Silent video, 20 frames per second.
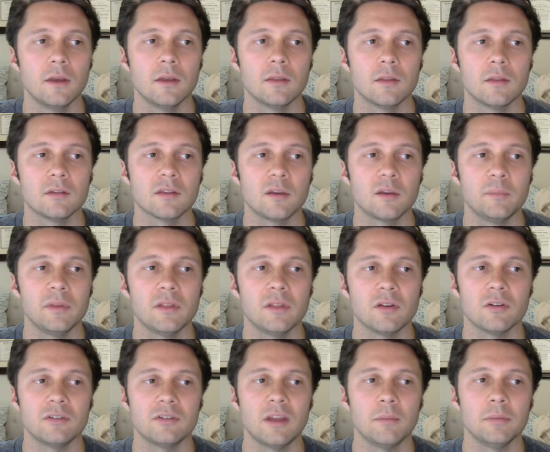That's going to be
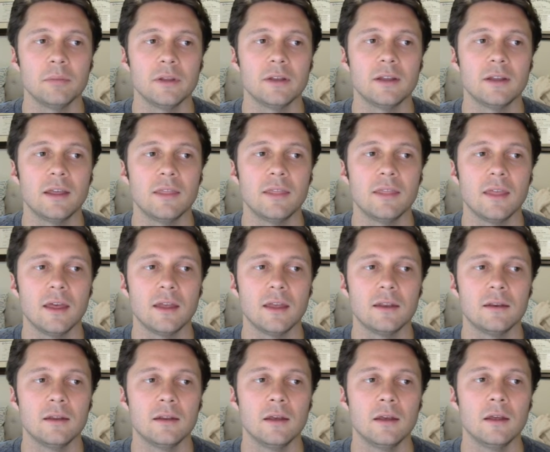like our template, and
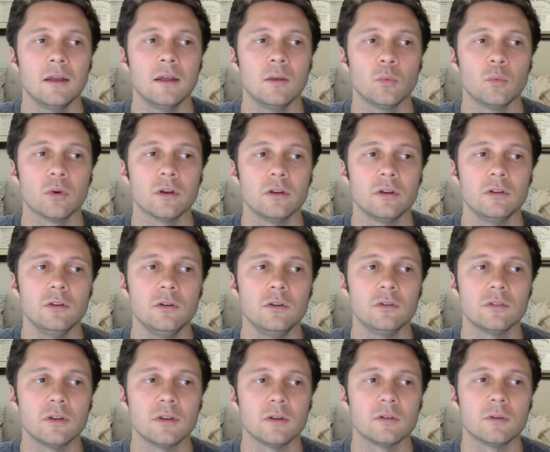then we're going to
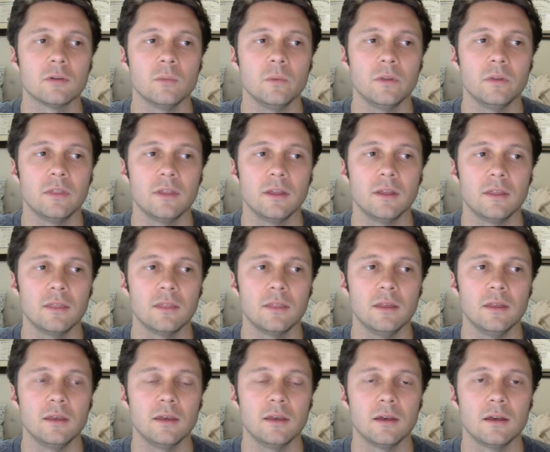use it within
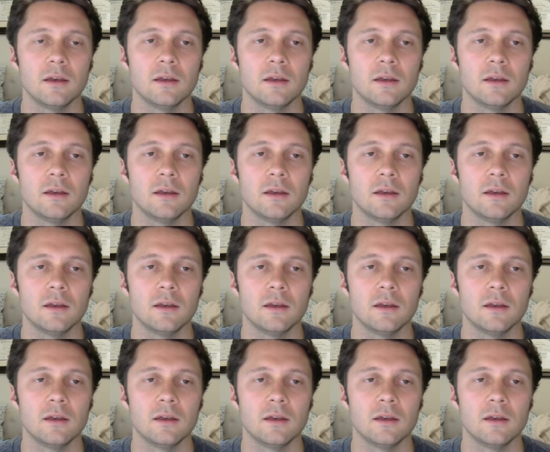the